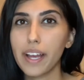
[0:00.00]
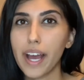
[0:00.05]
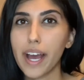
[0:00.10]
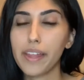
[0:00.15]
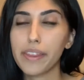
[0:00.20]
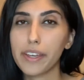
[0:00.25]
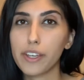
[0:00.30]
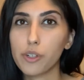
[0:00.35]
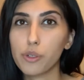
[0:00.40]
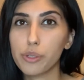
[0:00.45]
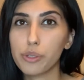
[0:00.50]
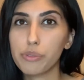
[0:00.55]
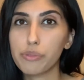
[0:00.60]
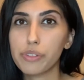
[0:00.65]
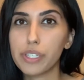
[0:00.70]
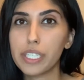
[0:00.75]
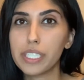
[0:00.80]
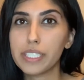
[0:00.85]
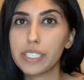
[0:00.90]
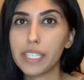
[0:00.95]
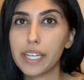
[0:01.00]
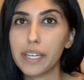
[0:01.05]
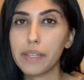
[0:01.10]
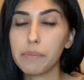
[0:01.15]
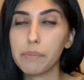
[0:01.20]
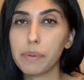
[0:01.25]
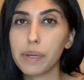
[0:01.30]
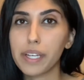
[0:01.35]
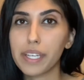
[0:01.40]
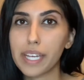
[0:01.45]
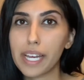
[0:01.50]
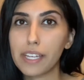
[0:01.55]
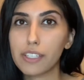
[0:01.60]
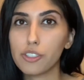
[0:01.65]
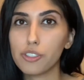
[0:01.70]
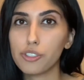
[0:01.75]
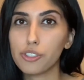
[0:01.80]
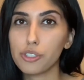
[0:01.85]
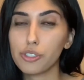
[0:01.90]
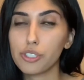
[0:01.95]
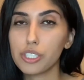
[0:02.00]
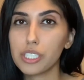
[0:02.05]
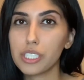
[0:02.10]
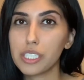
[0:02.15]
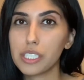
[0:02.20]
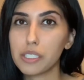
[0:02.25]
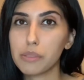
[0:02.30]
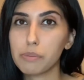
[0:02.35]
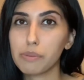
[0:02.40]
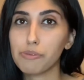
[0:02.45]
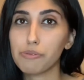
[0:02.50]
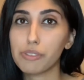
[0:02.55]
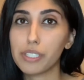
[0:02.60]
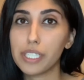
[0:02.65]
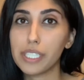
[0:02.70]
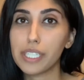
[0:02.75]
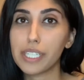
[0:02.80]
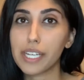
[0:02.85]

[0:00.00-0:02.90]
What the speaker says: and they could fit us in. But yeah, you do just need to be really